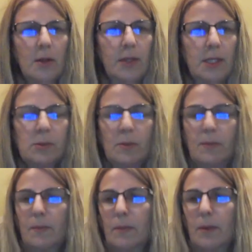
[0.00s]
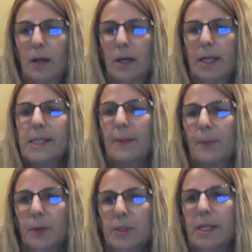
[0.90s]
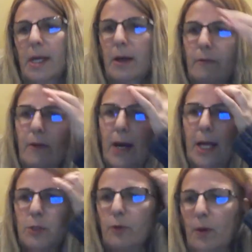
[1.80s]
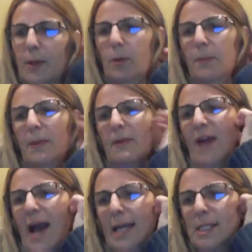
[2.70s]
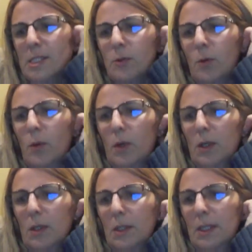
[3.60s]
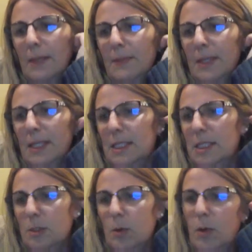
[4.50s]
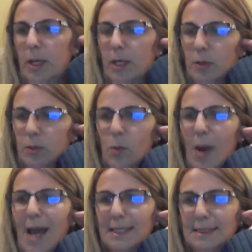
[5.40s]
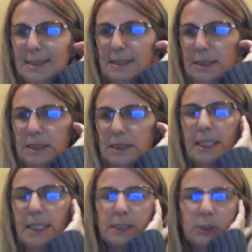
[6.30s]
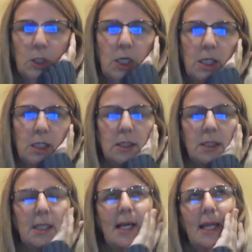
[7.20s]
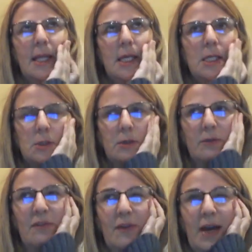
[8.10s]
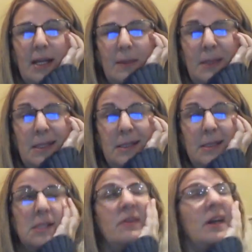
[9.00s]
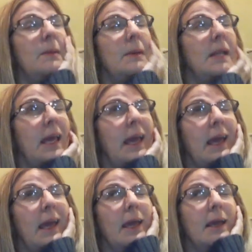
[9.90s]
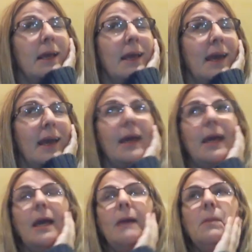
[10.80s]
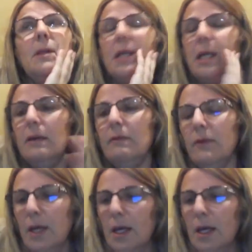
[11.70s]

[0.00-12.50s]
These would examples of hydrophobic would be fats or lipids, oils, waxes, cholesterol, I think certain vitamins, vitamin A and K, I believe.